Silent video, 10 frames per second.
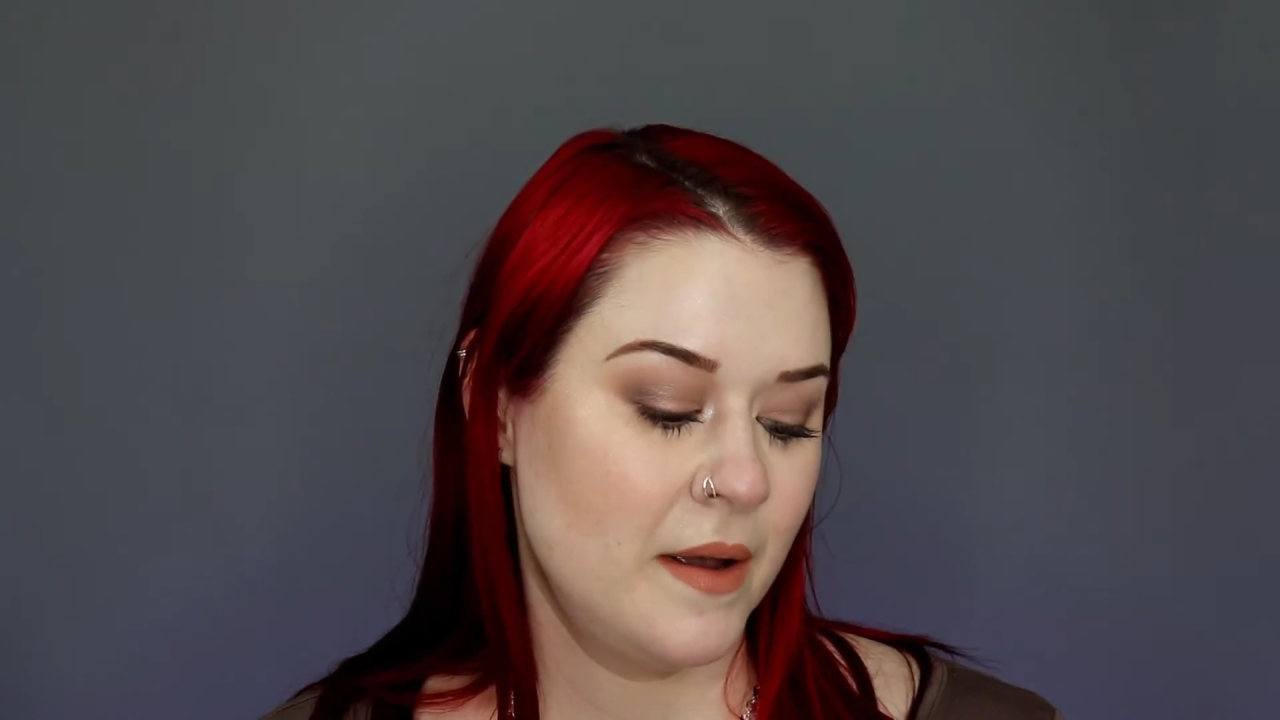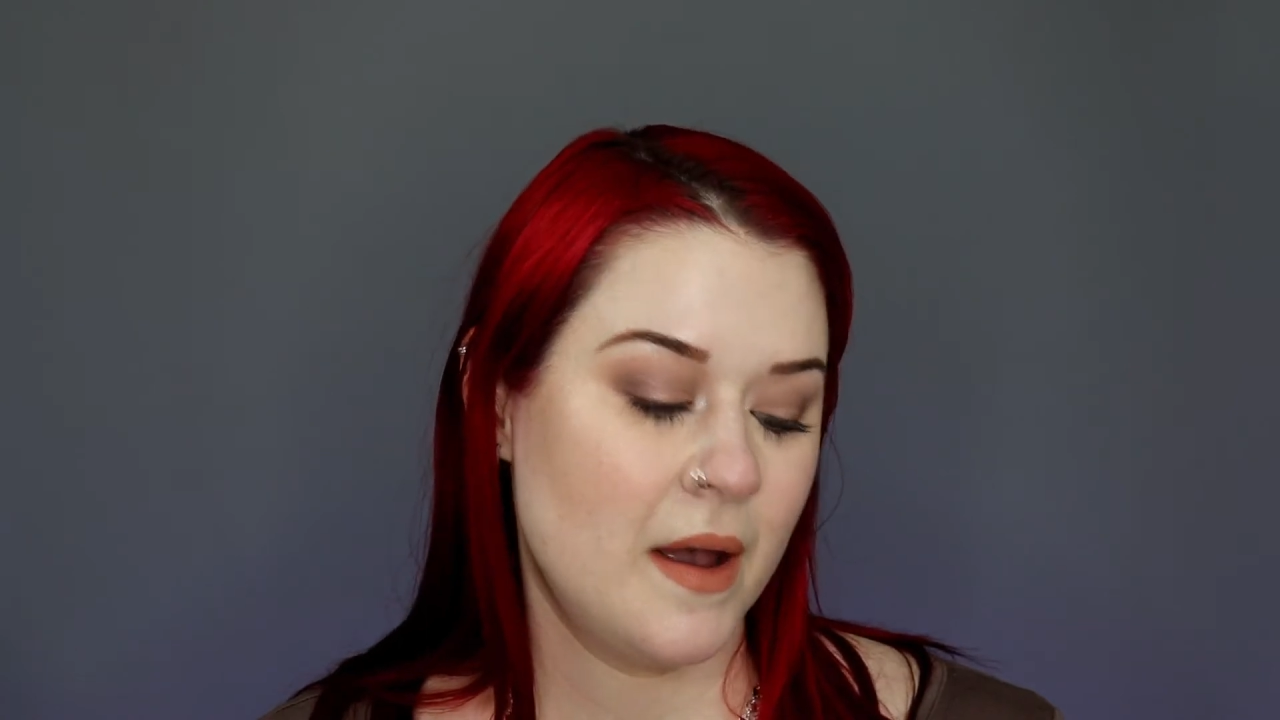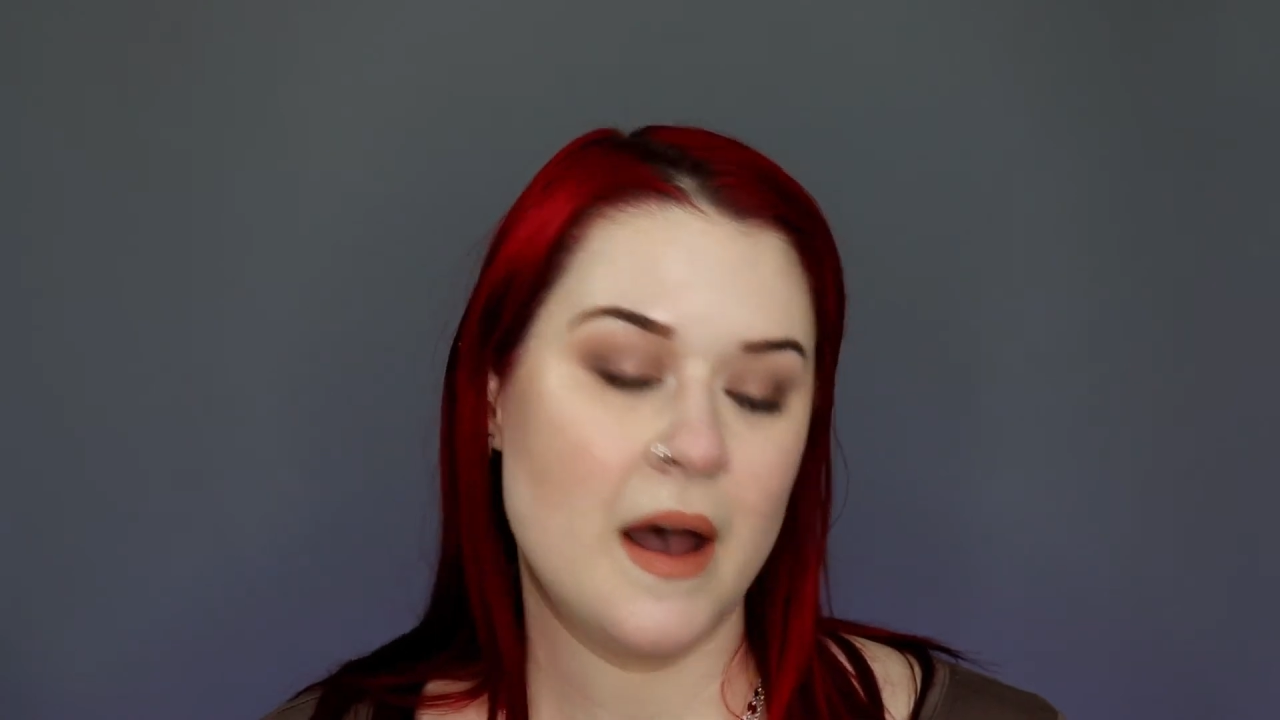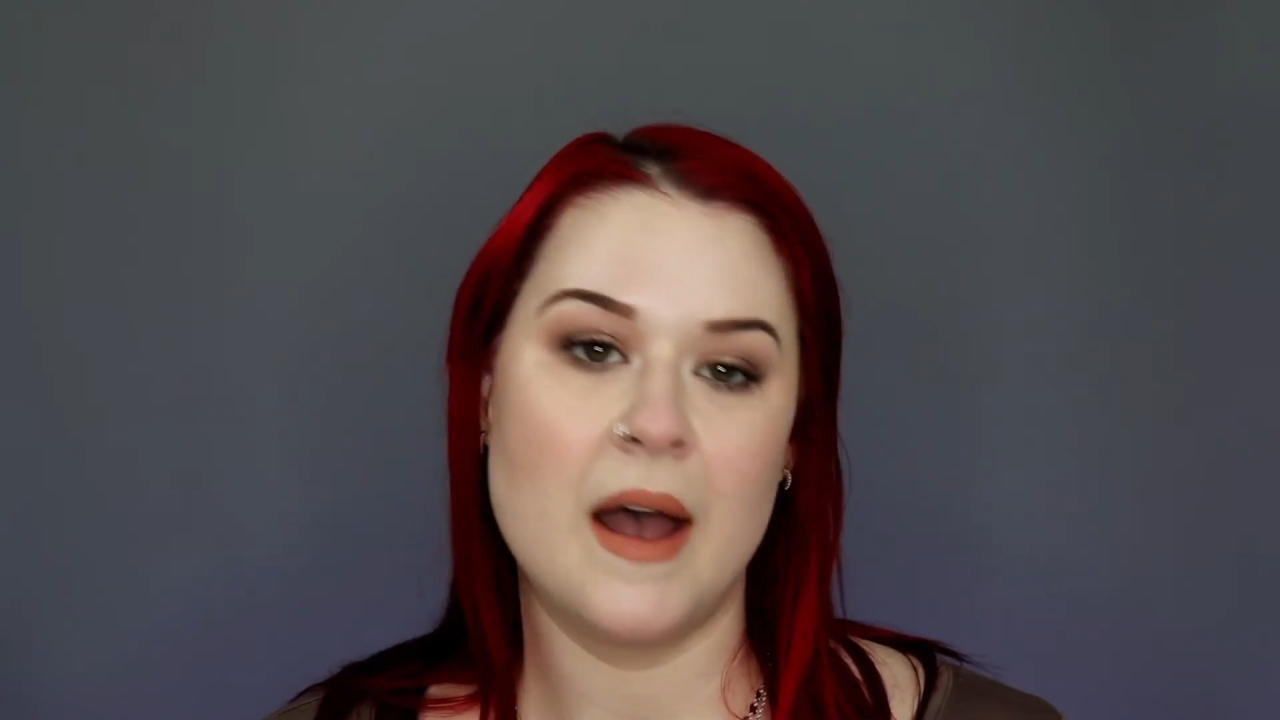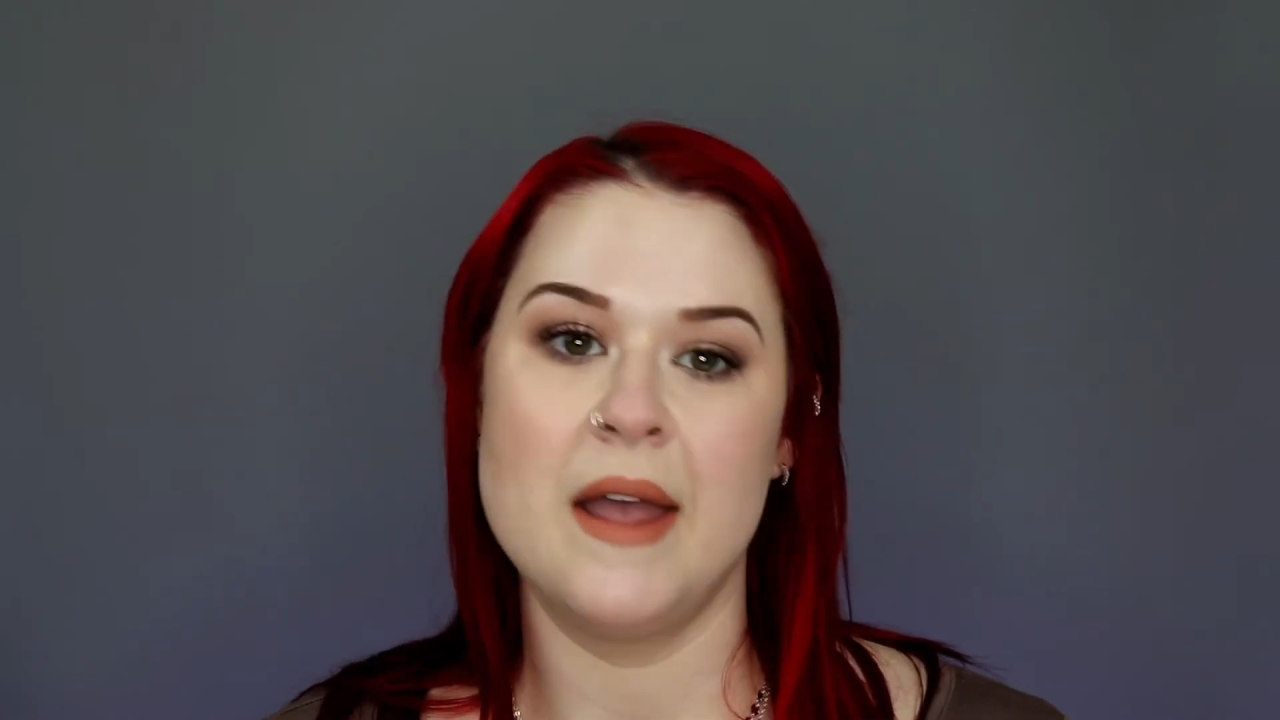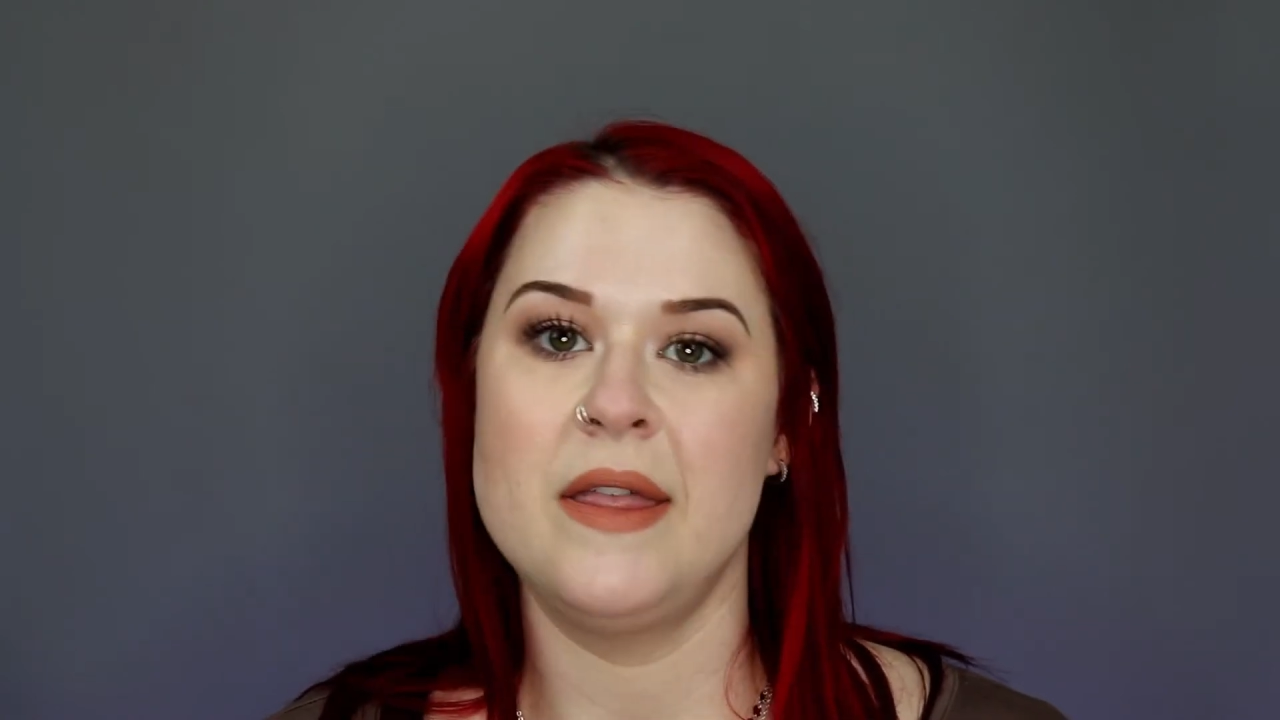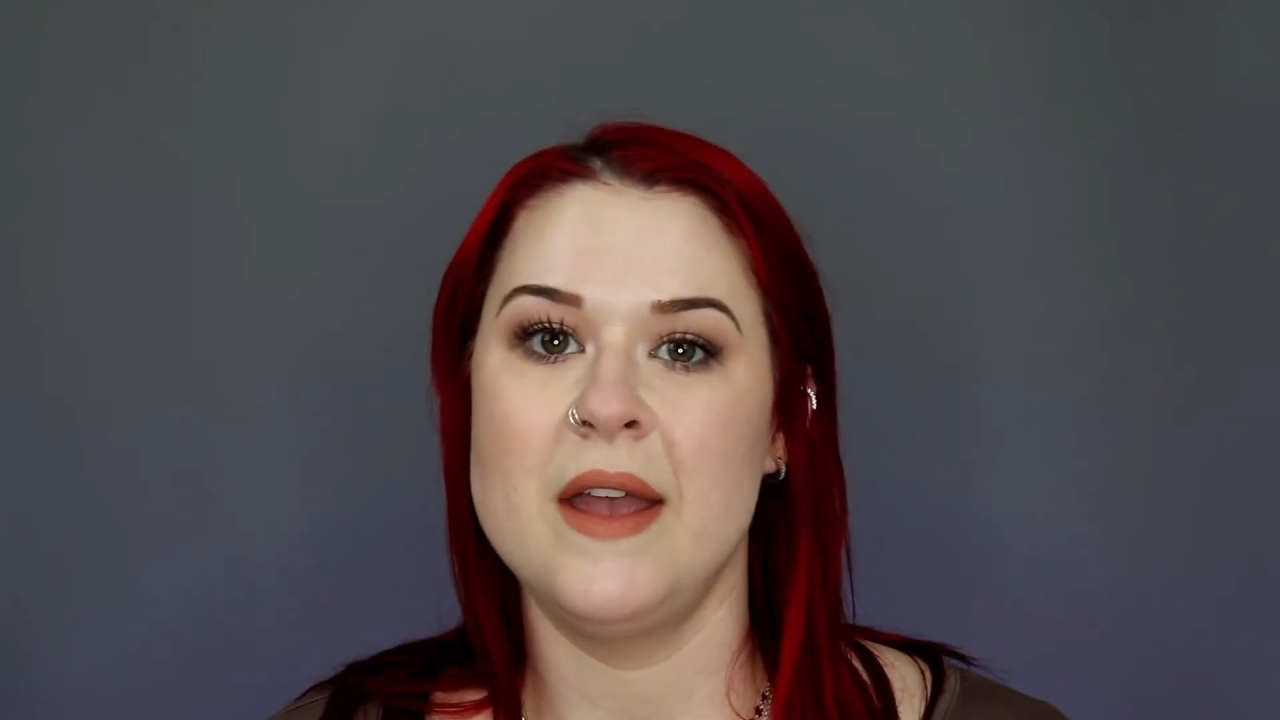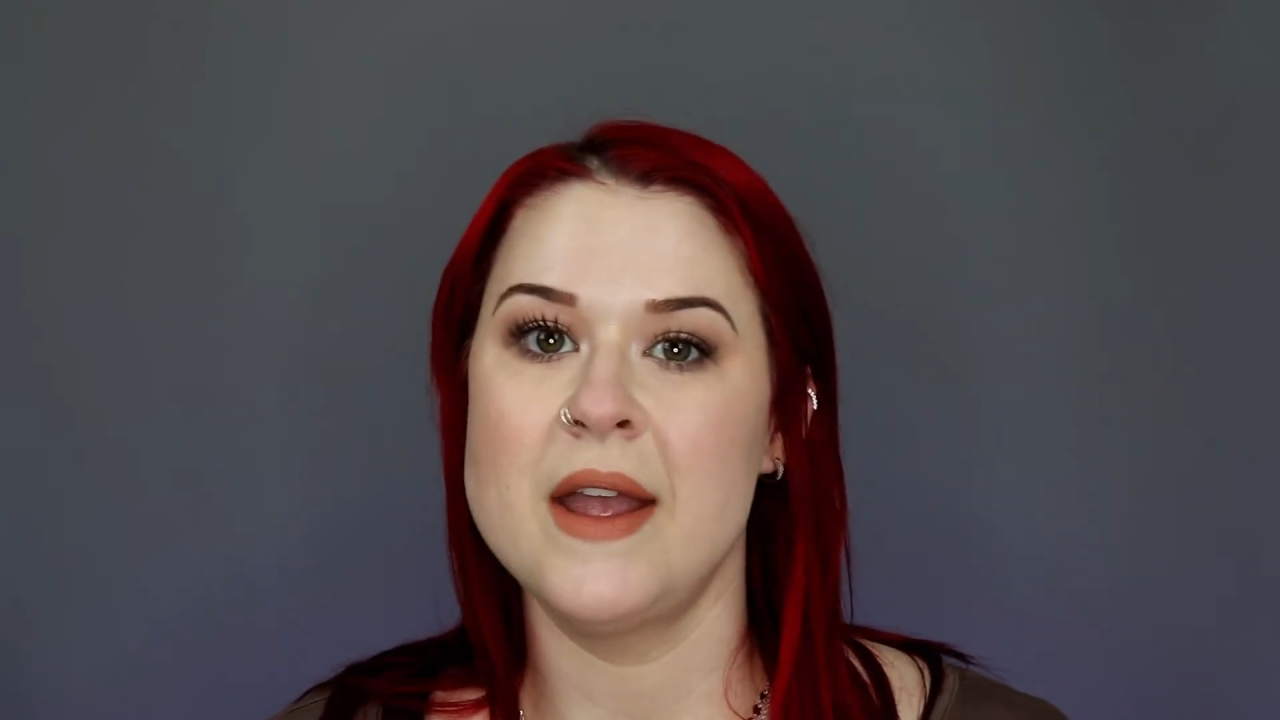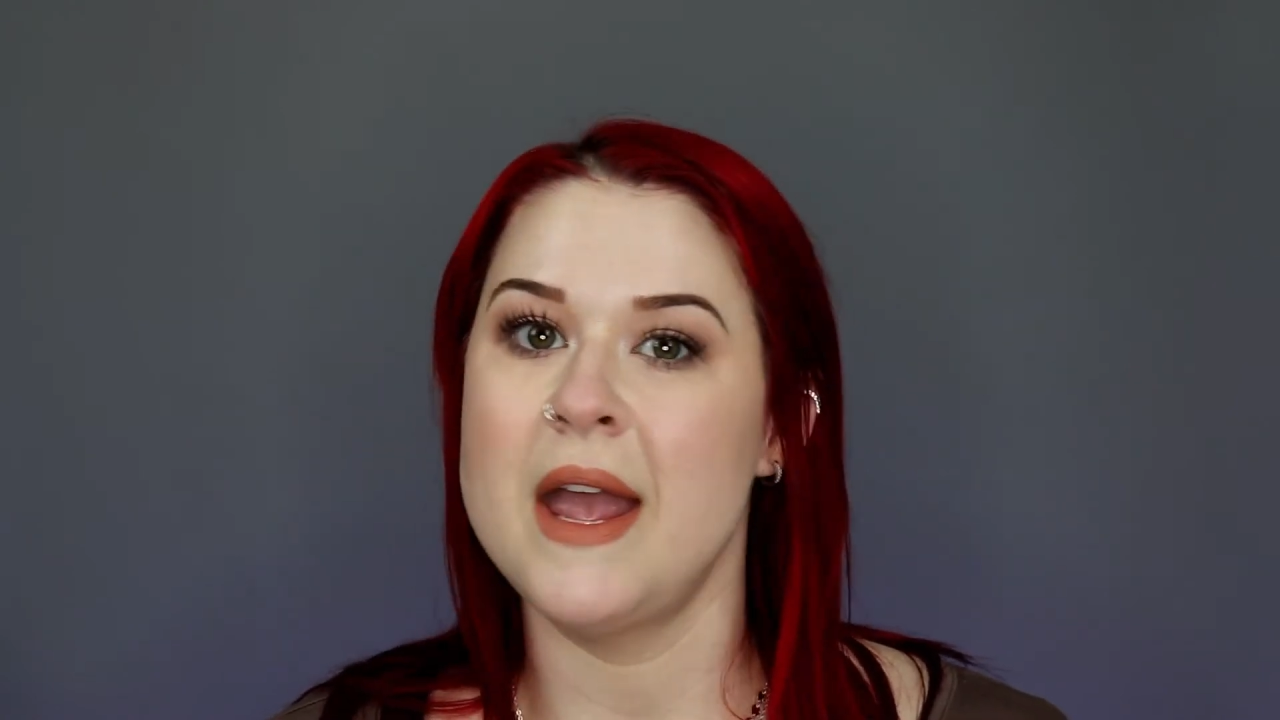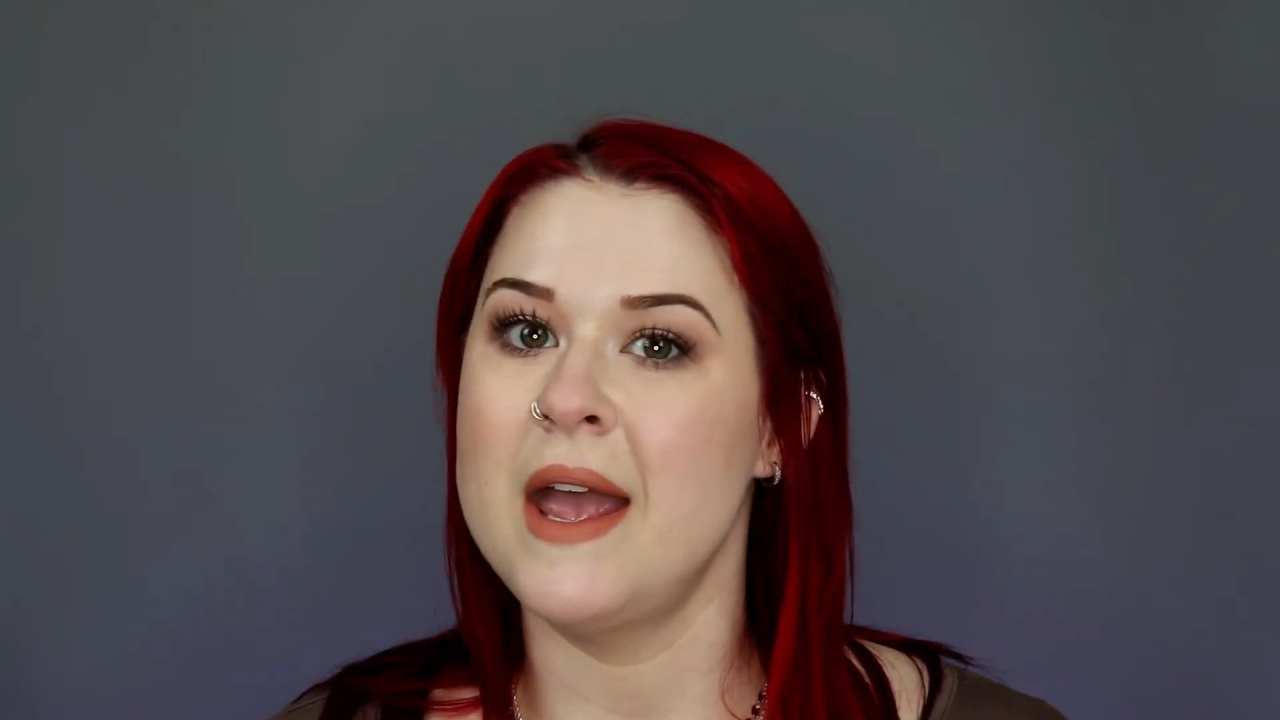I
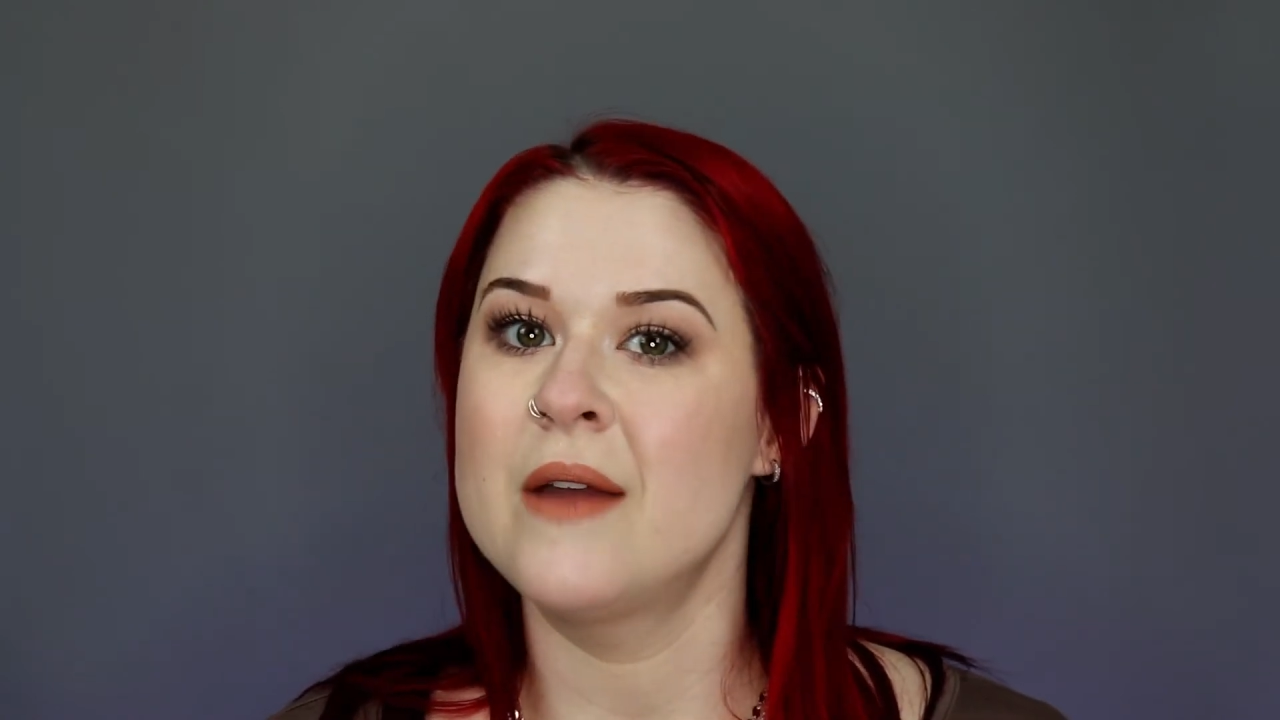think